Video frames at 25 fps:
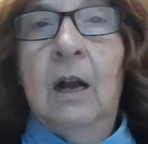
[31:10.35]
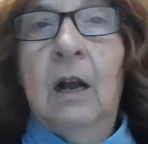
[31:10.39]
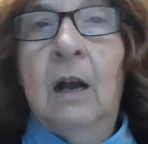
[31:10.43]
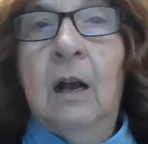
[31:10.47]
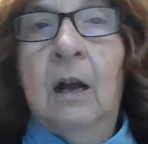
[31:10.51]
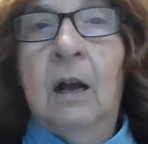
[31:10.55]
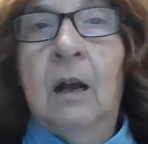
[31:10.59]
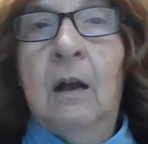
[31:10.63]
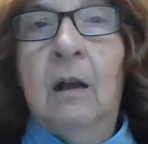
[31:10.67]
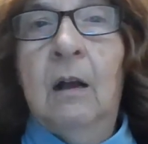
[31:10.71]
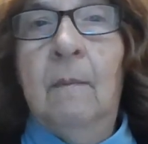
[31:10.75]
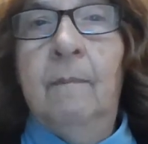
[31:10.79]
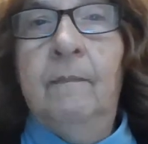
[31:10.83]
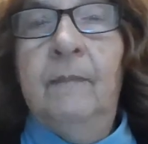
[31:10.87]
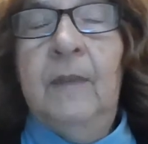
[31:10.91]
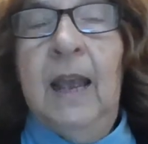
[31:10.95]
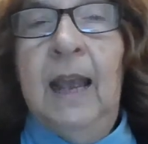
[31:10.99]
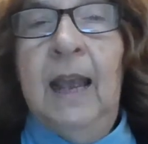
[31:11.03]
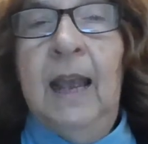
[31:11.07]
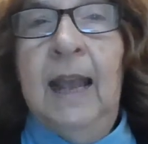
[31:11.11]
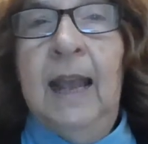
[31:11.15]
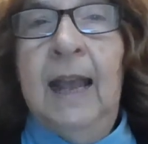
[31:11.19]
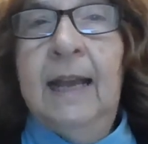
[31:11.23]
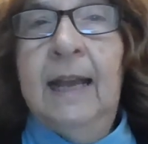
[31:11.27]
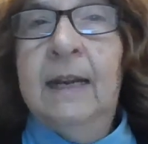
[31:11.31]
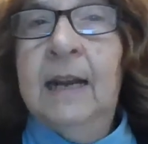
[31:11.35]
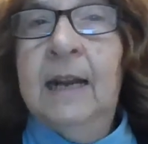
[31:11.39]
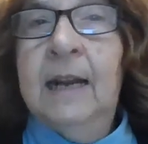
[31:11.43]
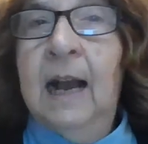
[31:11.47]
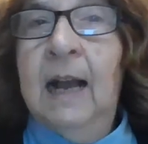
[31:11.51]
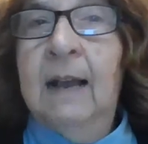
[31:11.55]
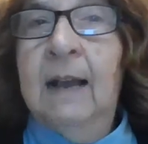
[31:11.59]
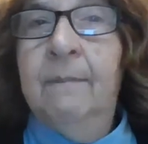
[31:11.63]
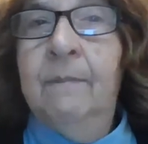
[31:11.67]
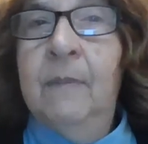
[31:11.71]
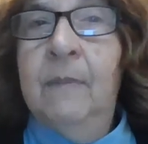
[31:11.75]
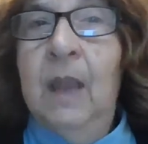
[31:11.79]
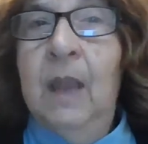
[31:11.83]
Um, and
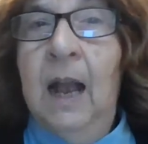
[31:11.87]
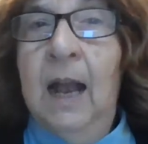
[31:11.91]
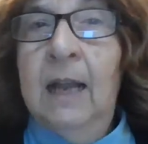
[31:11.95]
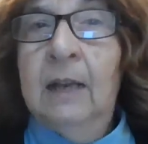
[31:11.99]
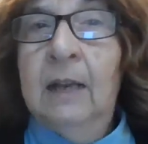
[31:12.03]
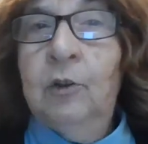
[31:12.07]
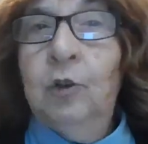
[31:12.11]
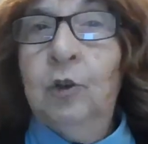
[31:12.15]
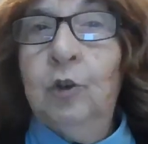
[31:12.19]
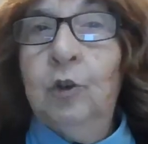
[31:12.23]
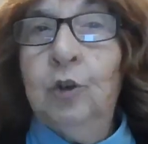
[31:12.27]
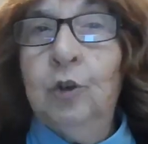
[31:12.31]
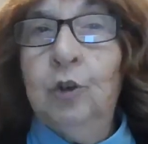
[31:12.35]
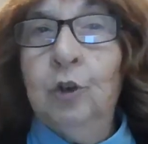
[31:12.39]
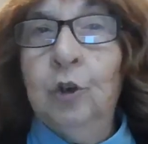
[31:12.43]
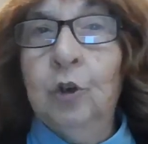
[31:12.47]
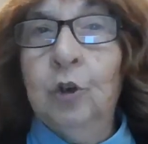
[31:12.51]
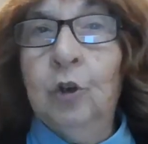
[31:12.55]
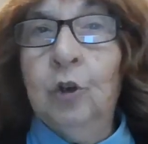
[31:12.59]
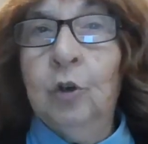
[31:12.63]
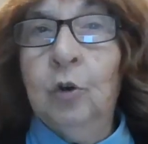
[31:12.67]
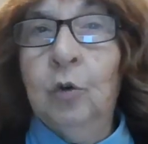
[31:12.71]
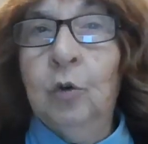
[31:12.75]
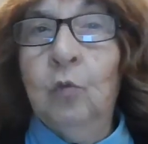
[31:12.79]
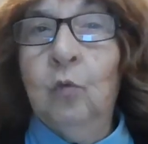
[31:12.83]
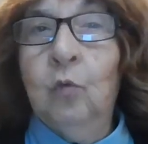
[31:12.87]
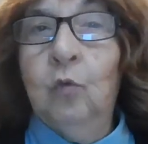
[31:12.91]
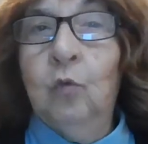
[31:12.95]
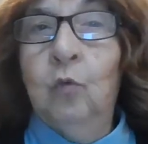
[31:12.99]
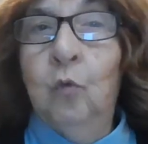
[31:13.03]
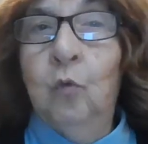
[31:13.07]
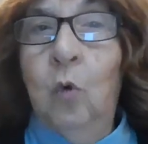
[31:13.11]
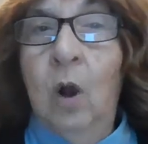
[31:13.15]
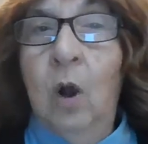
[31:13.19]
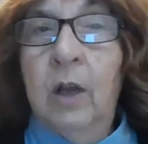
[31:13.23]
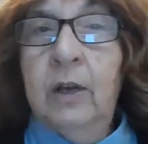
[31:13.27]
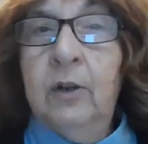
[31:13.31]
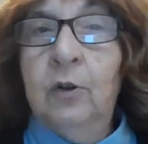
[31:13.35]
I'm not sure
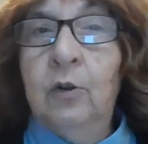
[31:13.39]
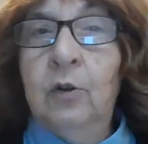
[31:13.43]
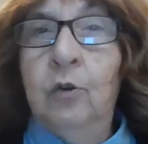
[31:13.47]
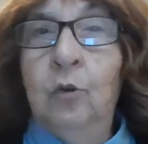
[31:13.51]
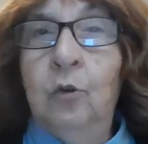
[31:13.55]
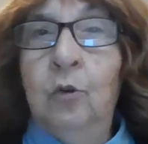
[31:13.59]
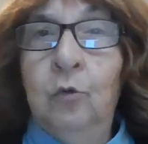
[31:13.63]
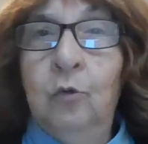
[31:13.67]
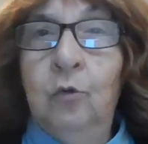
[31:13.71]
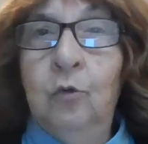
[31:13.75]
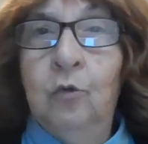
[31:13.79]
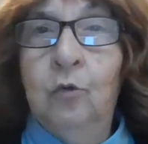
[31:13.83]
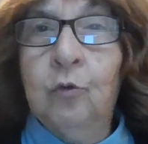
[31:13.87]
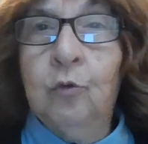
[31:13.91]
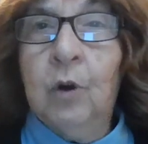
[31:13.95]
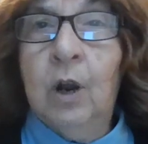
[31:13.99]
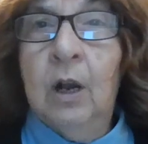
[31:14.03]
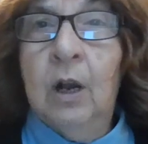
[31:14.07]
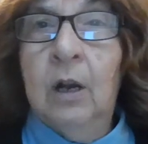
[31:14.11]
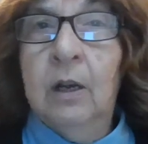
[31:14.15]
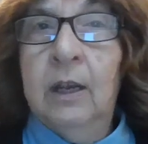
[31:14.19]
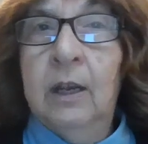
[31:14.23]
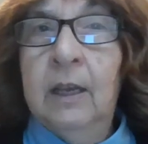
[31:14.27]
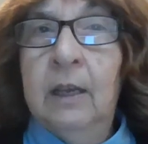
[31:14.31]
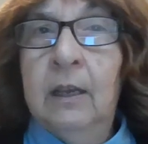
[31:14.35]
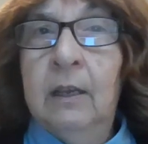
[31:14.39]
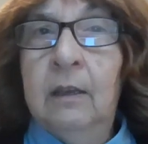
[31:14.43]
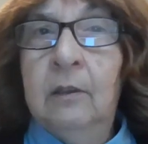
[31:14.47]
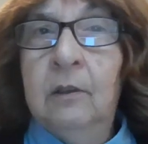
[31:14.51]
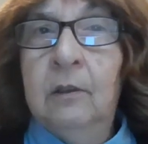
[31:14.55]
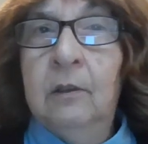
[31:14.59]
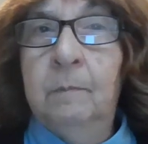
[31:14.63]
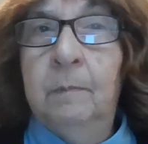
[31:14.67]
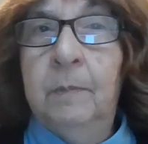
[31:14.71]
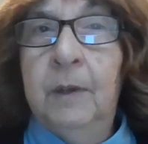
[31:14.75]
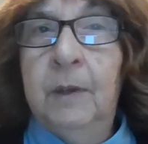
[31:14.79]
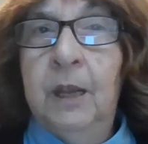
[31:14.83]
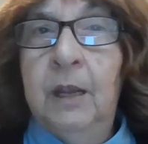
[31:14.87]
what new drug
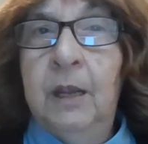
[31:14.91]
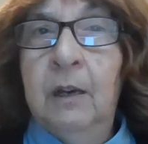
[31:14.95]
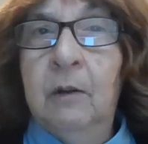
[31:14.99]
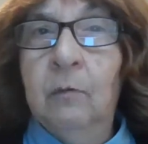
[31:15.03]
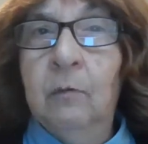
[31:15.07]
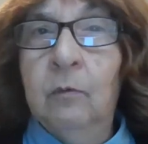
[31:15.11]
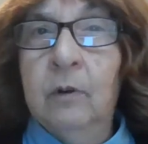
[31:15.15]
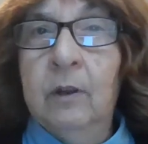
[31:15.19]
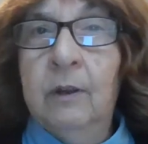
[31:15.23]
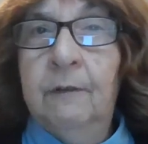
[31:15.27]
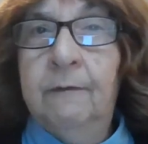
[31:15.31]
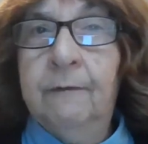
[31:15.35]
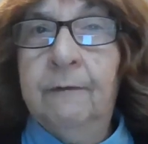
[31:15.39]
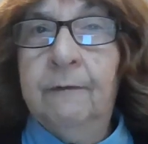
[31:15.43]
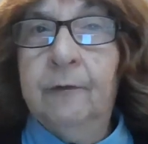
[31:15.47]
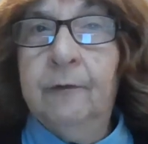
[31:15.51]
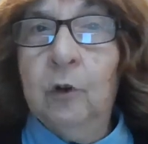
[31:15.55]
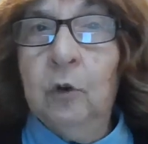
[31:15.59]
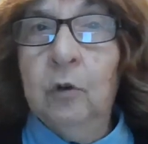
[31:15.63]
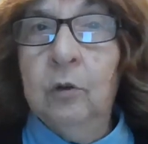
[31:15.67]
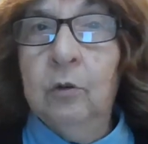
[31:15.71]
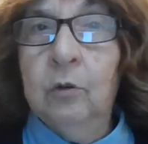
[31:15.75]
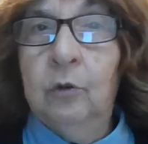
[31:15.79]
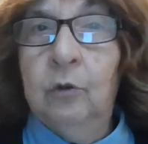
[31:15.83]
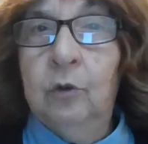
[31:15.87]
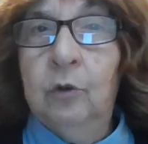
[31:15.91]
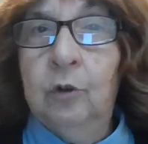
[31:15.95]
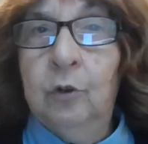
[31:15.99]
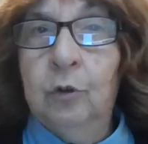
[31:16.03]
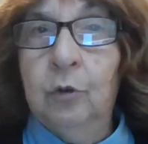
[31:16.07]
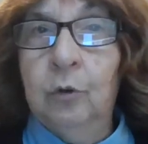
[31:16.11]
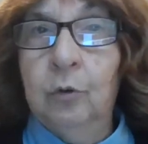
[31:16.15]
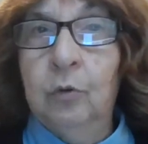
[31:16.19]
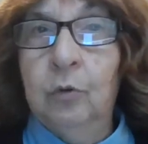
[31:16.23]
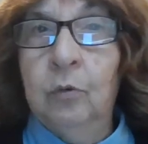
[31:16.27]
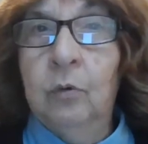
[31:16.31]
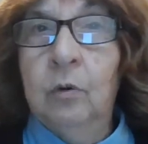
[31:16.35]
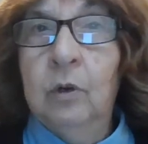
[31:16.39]
is being referred
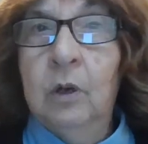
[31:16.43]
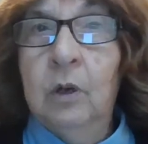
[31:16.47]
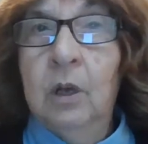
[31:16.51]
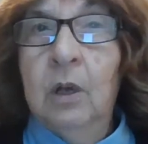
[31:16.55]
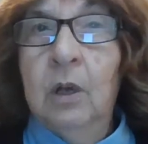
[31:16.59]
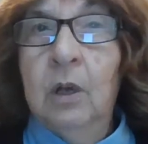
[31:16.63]
to.